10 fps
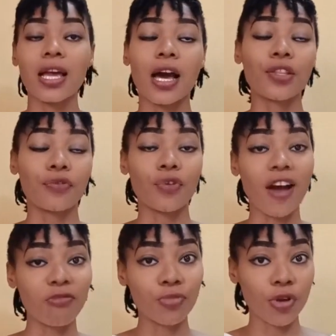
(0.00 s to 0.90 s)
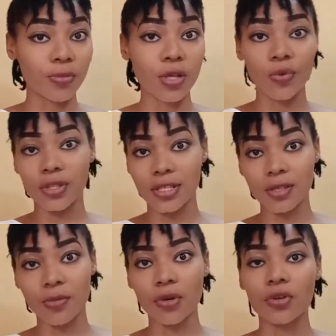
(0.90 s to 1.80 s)
And if you have problem with the
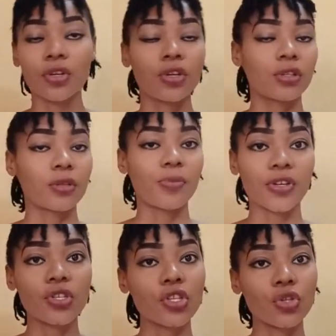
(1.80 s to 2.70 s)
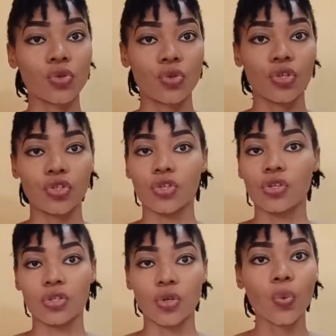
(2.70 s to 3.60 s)
smell, the best thing to do is
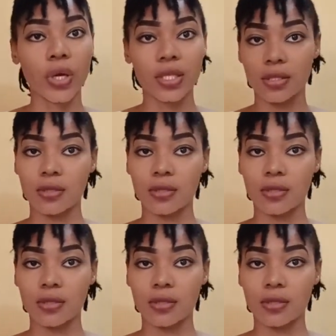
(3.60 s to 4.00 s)
just quit